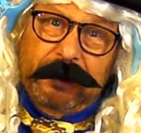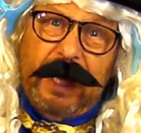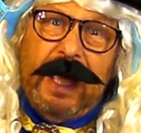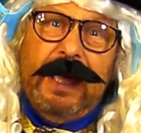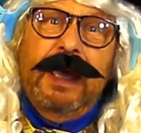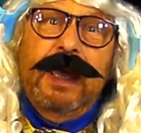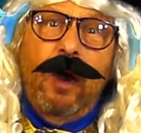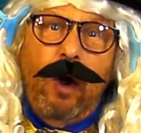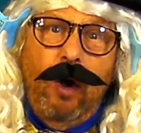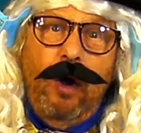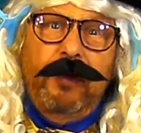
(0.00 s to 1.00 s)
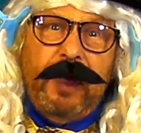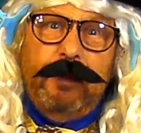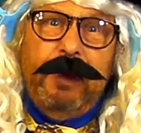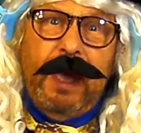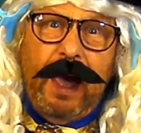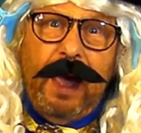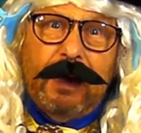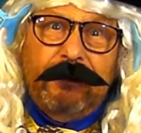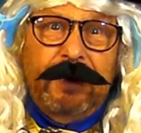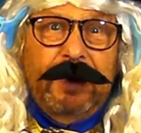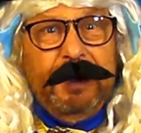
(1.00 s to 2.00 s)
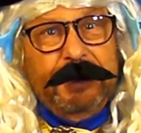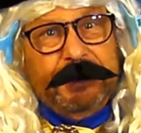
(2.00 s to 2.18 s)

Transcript: today on their behalf.